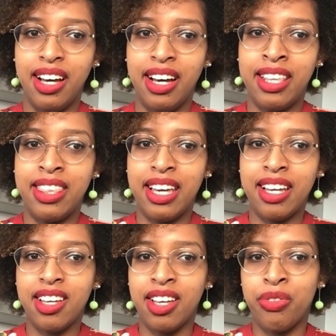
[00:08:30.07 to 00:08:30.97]
I
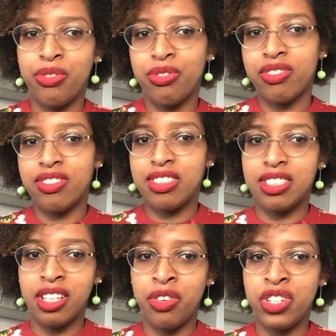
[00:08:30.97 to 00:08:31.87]
think if
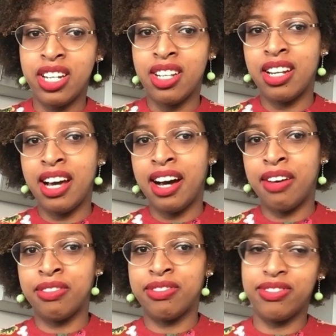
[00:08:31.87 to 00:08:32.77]
she didn't
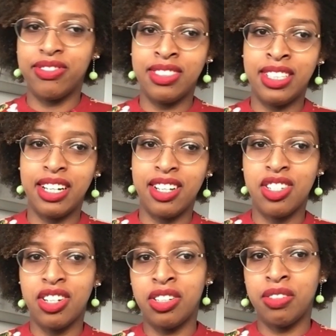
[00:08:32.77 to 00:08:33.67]
have the
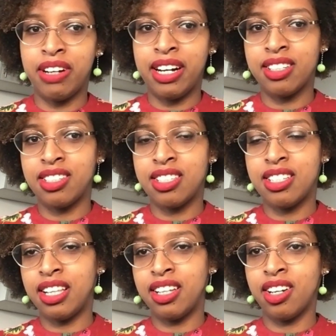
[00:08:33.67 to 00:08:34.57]
external
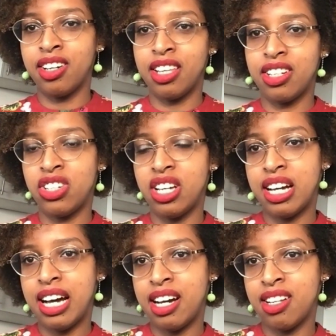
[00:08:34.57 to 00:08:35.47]
factors telling her that she
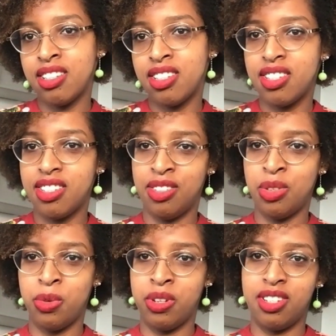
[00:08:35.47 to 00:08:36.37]
can't
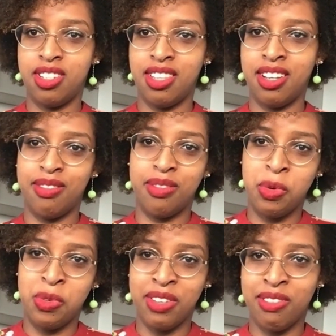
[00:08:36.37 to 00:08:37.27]
do it, then
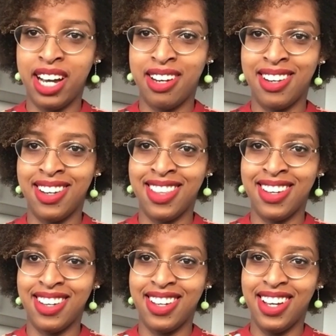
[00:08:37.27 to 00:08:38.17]
we would have had
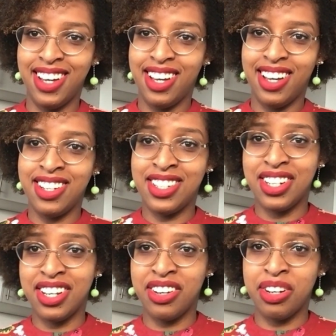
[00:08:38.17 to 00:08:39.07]
another
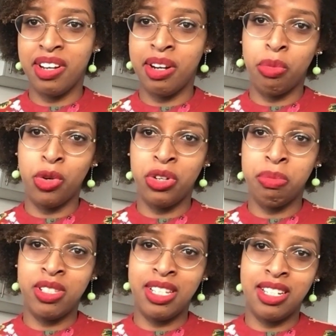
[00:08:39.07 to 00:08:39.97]
engineer and more
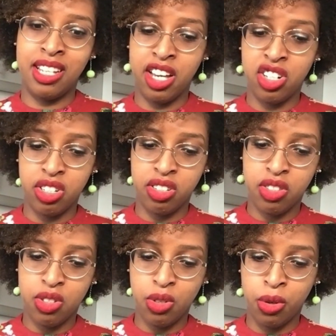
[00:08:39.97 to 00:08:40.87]

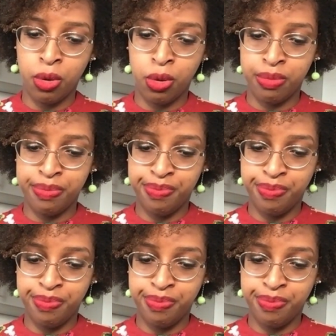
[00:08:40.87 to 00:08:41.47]
representation. So